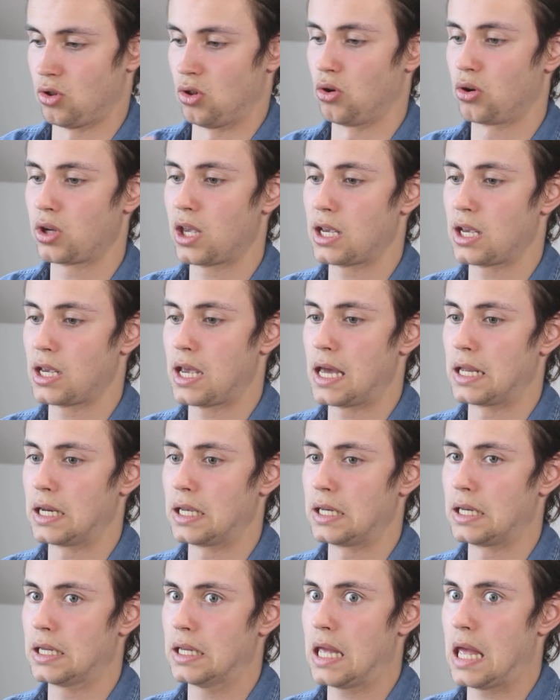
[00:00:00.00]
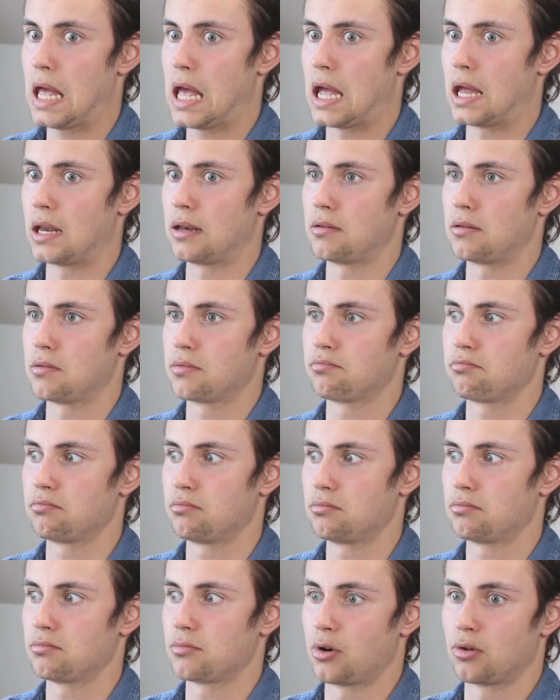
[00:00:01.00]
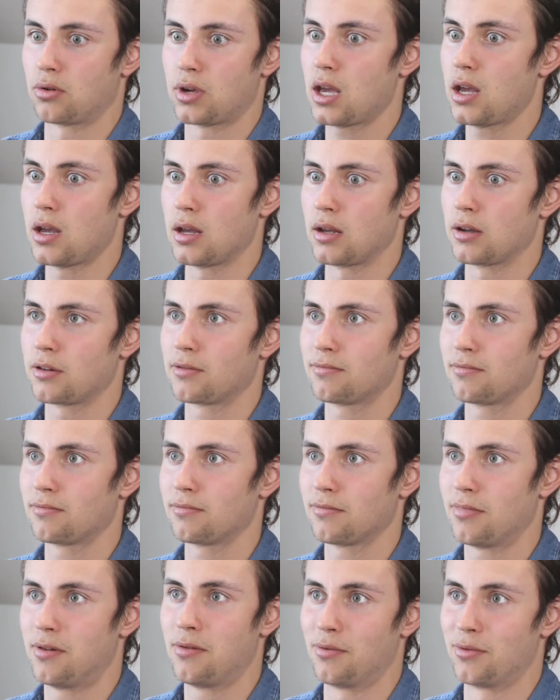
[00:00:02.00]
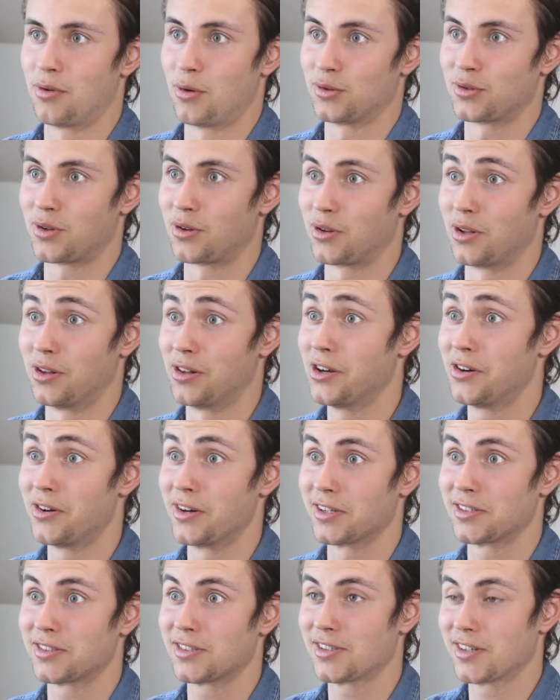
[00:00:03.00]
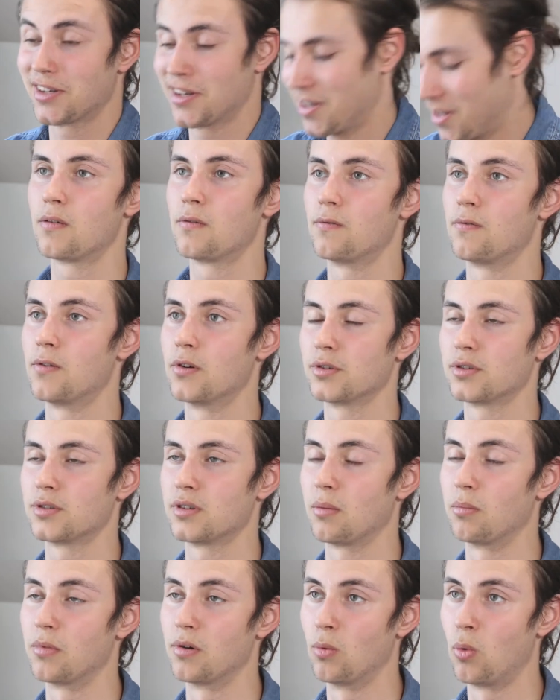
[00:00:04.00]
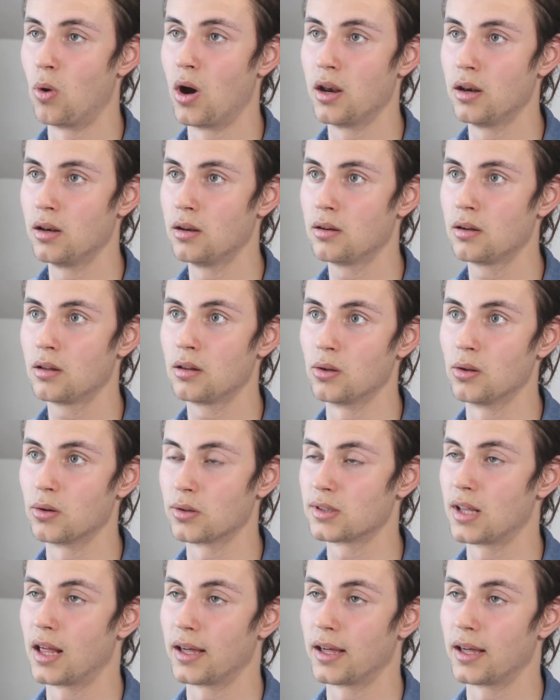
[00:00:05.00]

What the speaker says: looking at it and okay, those are the lyrics. Verse number one looks